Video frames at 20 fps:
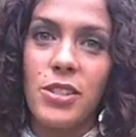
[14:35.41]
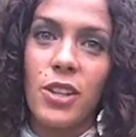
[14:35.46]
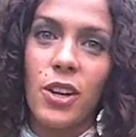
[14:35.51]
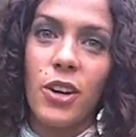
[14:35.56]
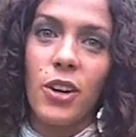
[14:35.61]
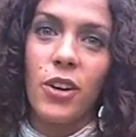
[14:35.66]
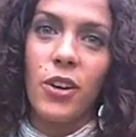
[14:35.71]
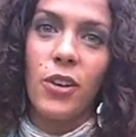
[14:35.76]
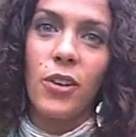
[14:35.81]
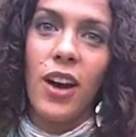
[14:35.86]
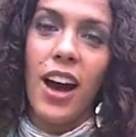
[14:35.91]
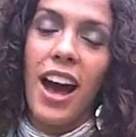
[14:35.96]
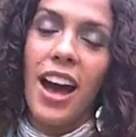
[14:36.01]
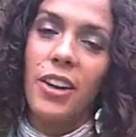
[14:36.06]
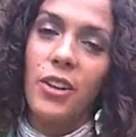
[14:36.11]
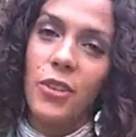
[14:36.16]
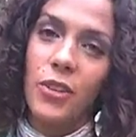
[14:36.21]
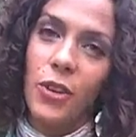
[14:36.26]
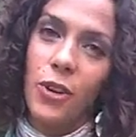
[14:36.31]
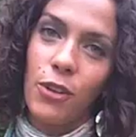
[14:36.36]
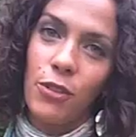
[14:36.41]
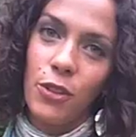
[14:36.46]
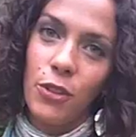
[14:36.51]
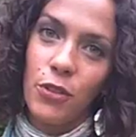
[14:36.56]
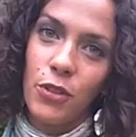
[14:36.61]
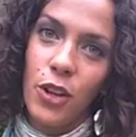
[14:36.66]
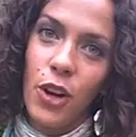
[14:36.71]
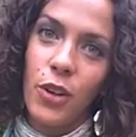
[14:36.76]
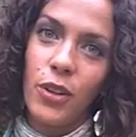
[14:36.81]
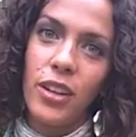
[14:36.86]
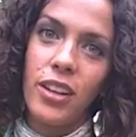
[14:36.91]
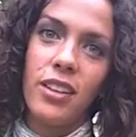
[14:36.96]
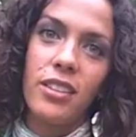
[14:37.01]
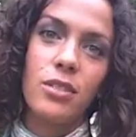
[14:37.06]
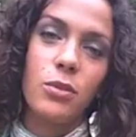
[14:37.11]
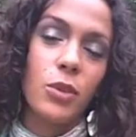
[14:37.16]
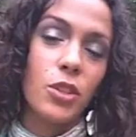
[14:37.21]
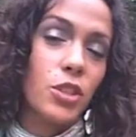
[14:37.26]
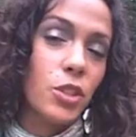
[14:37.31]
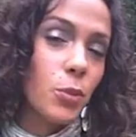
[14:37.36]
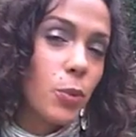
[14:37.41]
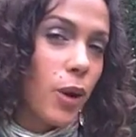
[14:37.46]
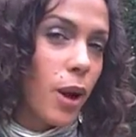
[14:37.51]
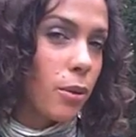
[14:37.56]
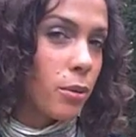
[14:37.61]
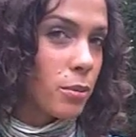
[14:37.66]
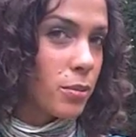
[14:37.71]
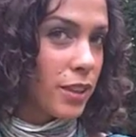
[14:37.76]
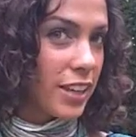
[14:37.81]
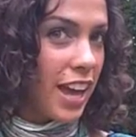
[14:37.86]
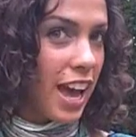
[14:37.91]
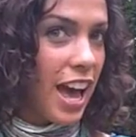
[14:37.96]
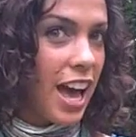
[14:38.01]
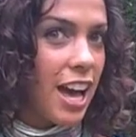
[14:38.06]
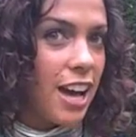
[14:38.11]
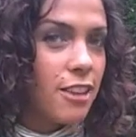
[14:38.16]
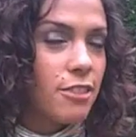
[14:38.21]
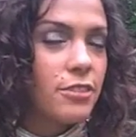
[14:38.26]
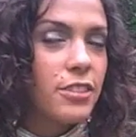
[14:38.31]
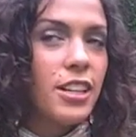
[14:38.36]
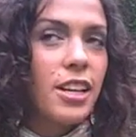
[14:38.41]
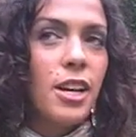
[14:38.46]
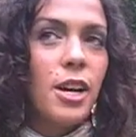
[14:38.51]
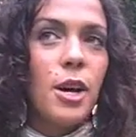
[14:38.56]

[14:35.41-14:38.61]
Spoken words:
so I don't know if you've noticed, which you probably have,